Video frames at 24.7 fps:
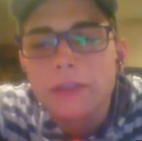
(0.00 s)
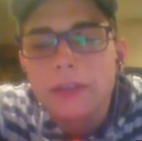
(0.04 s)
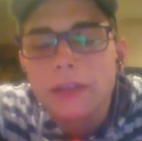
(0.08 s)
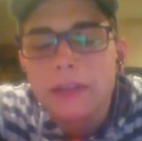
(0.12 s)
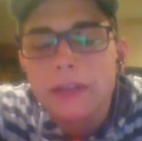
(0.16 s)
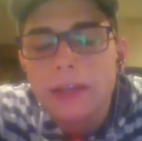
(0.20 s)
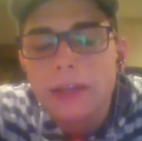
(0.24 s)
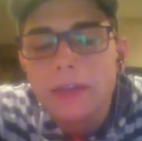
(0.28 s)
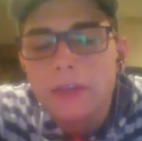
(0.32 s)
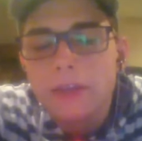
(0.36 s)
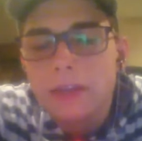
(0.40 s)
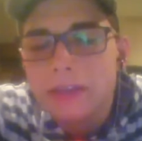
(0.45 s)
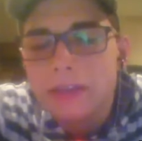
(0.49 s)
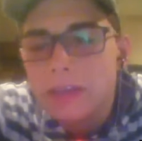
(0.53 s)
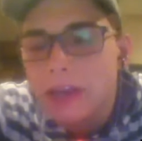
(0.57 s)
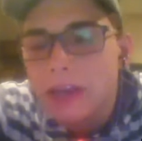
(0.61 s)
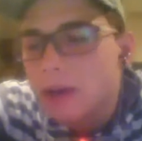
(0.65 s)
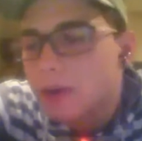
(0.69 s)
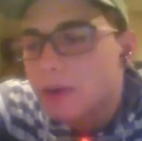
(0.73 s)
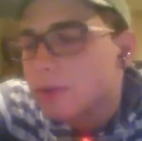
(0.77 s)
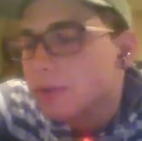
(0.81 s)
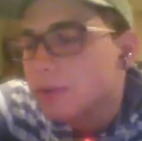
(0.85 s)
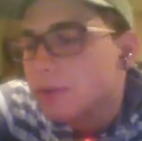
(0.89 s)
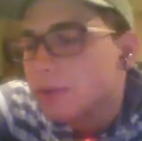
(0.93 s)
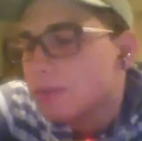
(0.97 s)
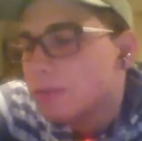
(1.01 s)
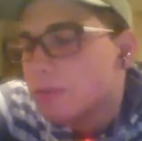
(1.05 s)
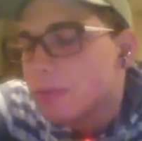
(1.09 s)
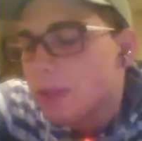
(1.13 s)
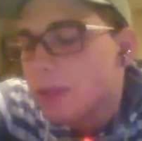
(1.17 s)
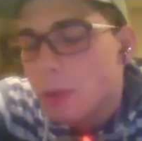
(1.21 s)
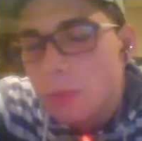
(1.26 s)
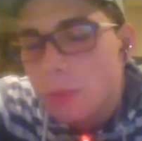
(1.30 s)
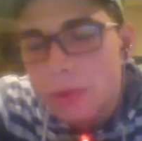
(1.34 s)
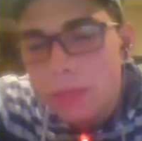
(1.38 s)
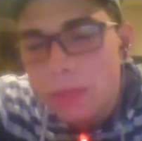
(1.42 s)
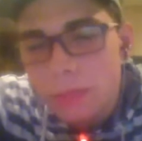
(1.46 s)
hear this out. They
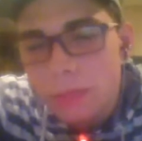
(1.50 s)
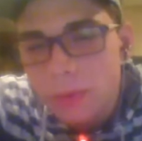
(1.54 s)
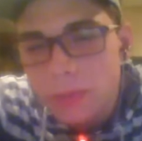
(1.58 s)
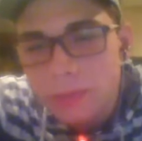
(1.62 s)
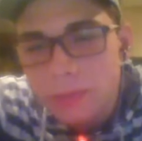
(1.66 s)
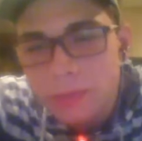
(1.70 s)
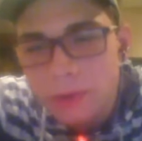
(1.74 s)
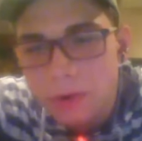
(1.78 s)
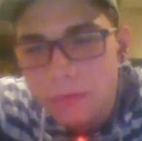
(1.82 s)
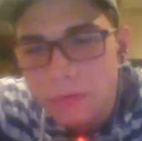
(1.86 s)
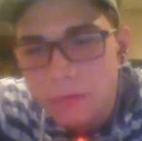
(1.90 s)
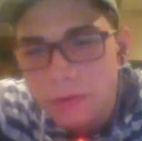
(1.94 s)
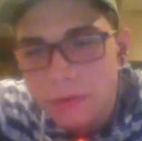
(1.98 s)
won 3 trophies.